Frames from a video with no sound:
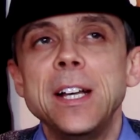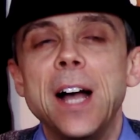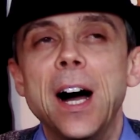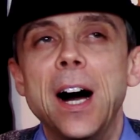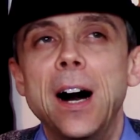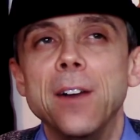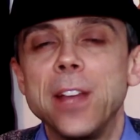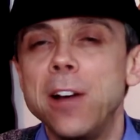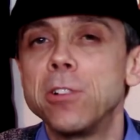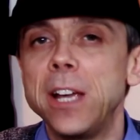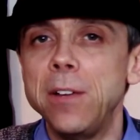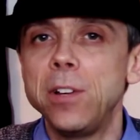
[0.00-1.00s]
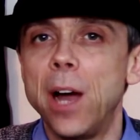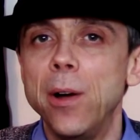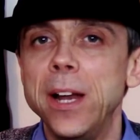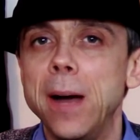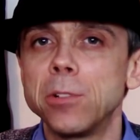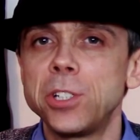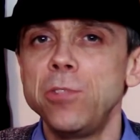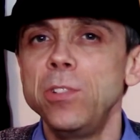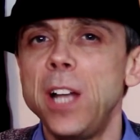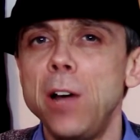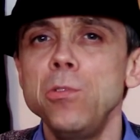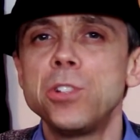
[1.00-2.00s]
They'll keep going up. Still
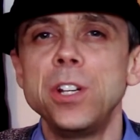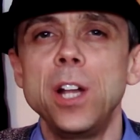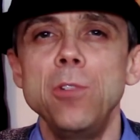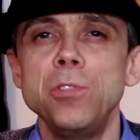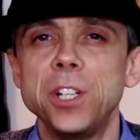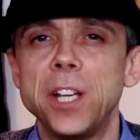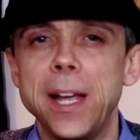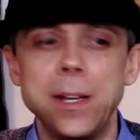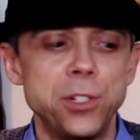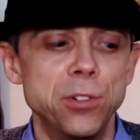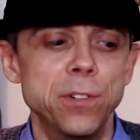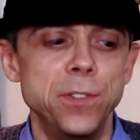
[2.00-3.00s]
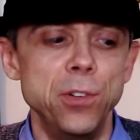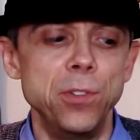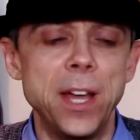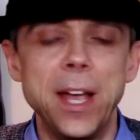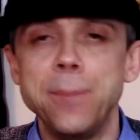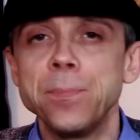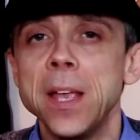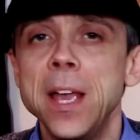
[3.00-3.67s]
loads and loads of games to review there.